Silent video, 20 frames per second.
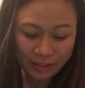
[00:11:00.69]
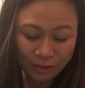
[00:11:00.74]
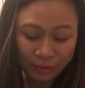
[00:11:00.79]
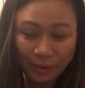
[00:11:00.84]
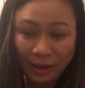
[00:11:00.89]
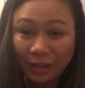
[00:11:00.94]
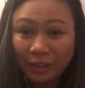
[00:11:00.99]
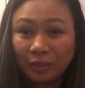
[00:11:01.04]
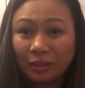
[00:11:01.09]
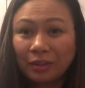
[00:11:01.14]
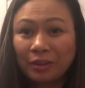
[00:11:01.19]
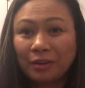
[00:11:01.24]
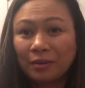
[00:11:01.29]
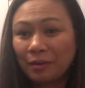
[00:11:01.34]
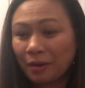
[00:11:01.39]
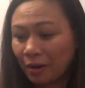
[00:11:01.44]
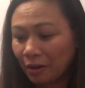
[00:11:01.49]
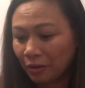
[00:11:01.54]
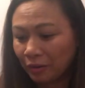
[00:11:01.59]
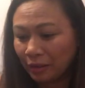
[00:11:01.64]
the regular
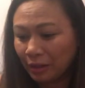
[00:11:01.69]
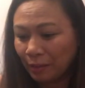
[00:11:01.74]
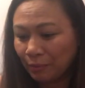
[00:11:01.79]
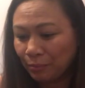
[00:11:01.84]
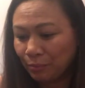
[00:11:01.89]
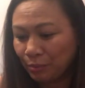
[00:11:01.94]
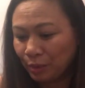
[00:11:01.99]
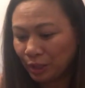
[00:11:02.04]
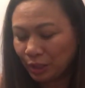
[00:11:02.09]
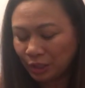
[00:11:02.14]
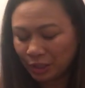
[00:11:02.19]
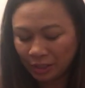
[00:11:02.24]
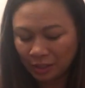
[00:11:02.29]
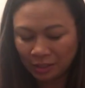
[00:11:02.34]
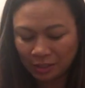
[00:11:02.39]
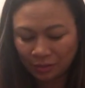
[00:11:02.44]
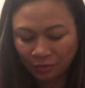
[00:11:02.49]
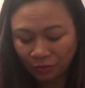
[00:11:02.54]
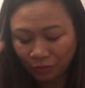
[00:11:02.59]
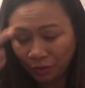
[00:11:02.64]
curling
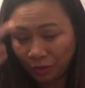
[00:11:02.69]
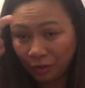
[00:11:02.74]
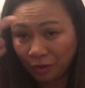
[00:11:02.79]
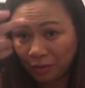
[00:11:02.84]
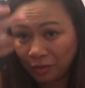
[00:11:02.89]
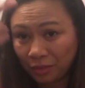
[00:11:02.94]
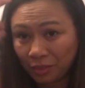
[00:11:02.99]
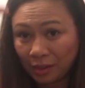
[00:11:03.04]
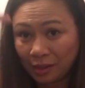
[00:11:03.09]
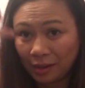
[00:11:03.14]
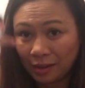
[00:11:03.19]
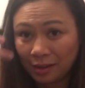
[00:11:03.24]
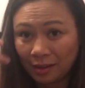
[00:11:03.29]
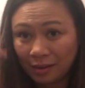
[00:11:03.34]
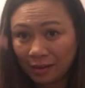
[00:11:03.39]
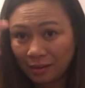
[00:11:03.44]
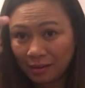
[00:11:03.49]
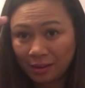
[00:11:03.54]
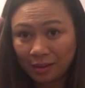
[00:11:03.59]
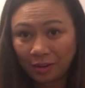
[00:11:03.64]
brushes for the
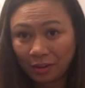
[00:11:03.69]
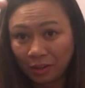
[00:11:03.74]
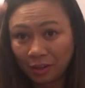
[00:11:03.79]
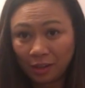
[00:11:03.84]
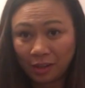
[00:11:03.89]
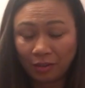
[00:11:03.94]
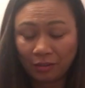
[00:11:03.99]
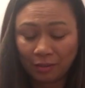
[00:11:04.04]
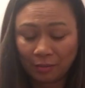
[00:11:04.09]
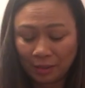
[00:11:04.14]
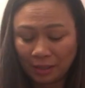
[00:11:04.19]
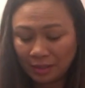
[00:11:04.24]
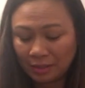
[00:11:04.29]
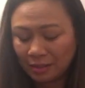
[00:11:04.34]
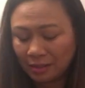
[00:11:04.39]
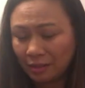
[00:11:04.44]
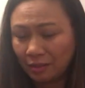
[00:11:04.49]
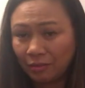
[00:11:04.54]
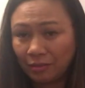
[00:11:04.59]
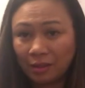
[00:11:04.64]
curling of
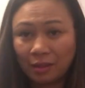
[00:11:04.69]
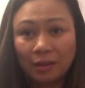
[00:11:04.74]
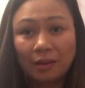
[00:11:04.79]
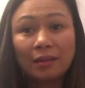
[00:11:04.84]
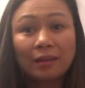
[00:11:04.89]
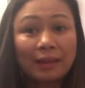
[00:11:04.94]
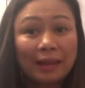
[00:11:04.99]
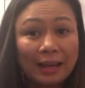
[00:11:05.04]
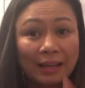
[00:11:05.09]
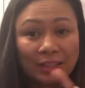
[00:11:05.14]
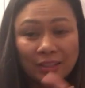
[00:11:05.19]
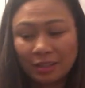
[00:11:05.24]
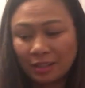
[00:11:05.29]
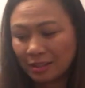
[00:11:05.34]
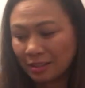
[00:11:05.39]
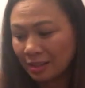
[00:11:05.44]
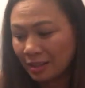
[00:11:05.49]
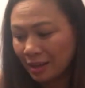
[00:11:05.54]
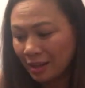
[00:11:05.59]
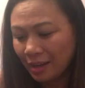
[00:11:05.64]
the
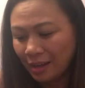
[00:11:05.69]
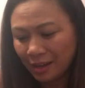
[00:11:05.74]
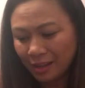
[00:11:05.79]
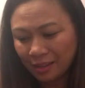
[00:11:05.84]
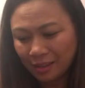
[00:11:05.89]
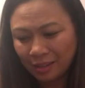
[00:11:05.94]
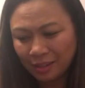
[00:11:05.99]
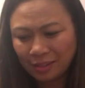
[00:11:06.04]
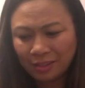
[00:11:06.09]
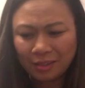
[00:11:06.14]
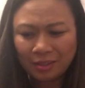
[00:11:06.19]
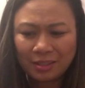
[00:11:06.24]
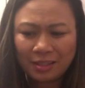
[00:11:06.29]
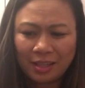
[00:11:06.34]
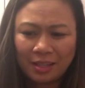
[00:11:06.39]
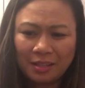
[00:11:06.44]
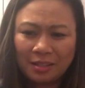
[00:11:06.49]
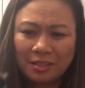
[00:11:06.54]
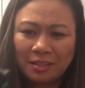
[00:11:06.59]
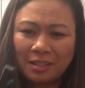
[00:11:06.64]
lashes. This looks
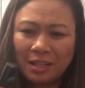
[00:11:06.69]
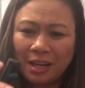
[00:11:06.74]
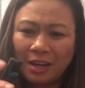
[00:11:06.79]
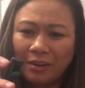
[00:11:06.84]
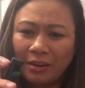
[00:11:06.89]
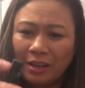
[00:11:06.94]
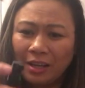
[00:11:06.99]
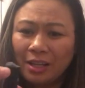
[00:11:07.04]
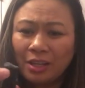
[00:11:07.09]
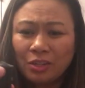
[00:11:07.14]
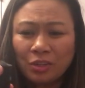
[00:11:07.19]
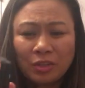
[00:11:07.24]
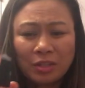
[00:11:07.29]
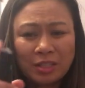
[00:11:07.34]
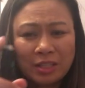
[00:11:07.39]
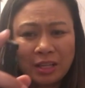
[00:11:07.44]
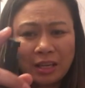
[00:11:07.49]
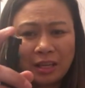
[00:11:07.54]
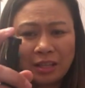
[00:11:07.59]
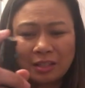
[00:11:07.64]
kind of scary.
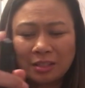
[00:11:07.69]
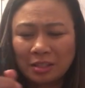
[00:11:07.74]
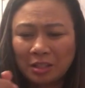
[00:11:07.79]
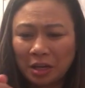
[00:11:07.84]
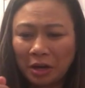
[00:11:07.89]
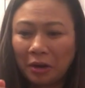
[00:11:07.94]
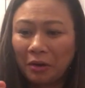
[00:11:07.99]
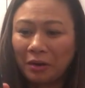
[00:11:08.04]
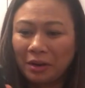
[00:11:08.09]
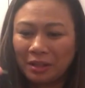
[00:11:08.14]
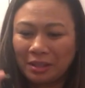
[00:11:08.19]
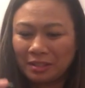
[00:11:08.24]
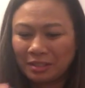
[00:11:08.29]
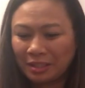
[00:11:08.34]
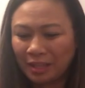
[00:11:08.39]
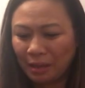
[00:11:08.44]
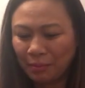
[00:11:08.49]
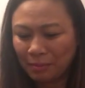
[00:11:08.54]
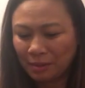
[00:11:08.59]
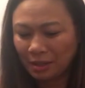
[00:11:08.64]
Interesting and scary at the
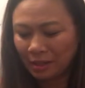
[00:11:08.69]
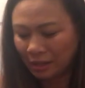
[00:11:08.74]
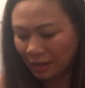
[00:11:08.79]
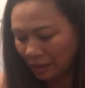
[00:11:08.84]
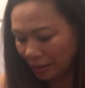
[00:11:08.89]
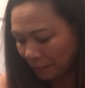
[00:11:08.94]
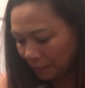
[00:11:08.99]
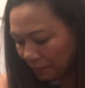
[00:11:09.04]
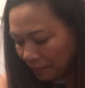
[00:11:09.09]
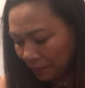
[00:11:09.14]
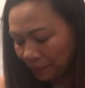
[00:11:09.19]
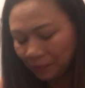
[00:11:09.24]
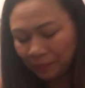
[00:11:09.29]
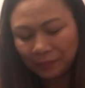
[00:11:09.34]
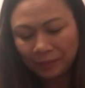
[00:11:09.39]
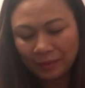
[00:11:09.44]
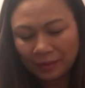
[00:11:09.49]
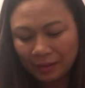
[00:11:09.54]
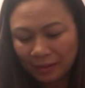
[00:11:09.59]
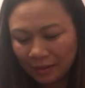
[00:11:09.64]
same time.
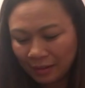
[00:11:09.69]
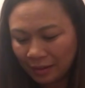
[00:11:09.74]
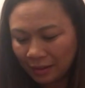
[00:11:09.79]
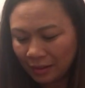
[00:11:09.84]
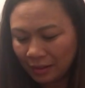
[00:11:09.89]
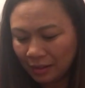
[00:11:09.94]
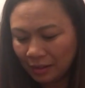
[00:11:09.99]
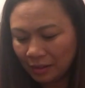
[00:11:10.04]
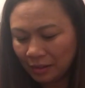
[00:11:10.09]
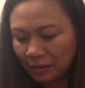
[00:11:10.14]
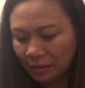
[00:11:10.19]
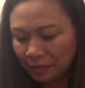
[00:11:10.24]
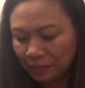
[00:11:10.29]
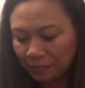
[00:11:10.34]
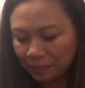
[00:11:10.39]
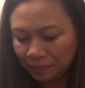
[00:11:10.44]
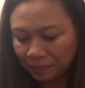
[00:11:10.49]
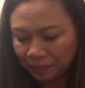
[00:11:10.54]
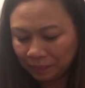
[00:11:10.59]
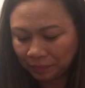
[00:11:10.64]

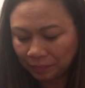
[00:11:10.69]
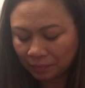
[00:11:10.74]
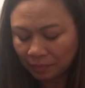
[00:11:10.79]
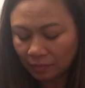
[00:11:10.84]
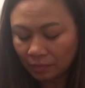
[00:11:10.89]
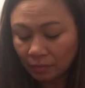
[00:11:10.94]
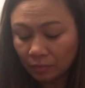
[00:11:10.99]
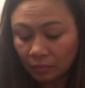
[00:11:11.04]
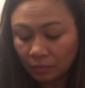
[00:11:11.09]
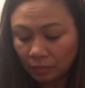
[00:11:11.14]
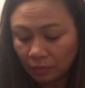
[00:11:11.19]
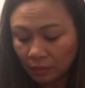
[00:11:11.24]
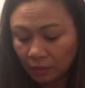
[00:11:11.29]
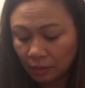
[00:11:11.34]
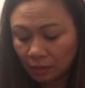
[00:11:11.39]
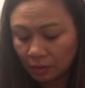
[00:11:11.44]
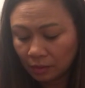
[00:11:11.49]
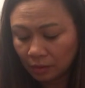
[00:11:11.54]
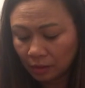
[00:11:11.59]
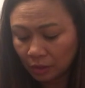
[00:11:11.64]

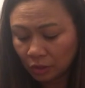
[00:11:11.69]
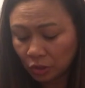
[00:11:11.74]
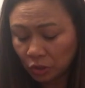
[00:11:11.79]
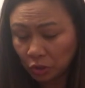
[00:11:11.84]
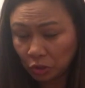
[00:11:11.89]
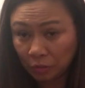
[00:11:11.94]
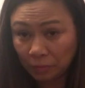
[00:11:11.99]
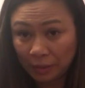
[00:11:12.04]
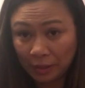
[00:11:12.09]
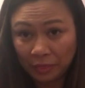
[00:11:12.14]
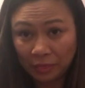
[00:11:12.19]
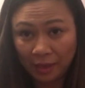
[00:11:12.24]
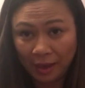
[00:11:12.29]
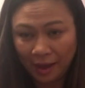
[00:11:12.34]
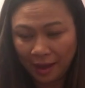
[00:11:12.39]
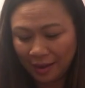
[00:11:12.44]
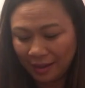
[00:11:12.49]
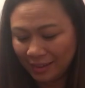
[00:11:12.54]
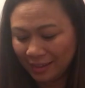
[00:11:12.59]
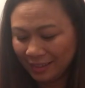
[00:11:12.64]
Not sure about
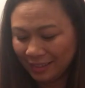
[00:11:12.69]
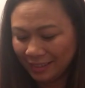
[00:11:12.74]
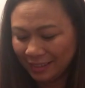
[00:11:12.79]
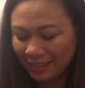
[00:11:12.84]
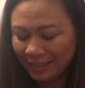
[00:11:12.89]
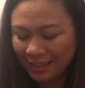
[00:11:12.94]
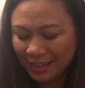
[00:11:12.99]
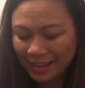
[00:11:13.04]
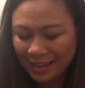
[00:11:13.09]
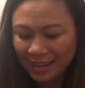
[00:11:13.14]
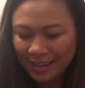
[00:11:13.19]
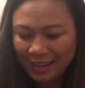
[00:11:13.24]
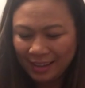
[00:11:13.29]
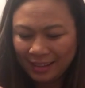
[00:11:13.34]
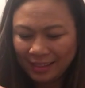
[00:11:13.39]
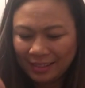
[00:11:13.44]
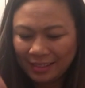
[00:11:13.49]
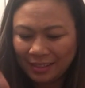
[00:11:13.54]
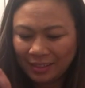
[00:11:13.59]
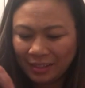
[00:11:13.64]
that.
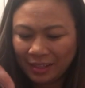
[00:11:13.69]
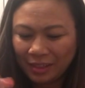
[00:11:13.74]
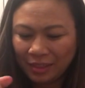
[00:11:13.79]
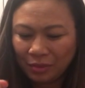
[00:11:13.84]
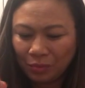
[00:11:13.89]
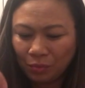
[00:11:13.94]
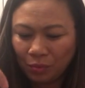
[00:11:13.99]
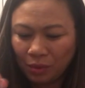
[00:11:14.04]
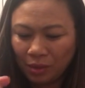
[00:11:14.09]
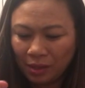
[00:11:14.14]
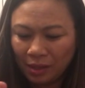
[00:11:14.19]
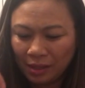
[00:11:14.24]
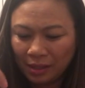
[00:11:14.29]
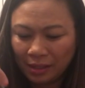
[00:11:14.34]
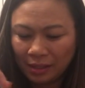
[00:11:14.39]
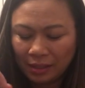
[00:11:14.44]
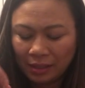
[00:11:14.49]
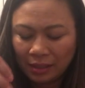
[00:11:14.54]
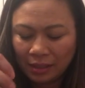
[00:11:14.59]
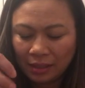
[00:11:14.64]
Let's look at the
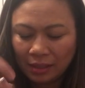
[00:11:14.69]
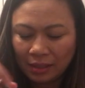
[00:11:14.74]
wand.